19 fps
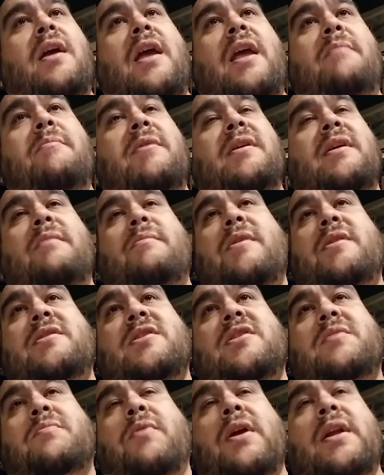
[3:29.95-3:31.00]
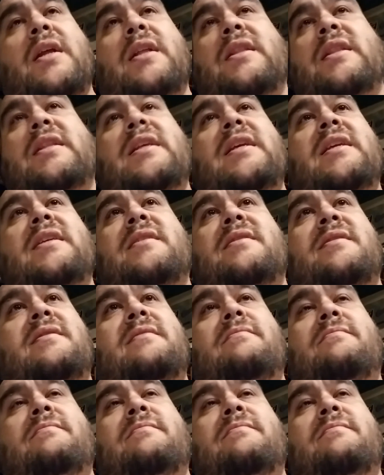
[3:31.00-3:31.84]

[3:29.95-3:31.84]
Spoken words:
It must have sprayed at least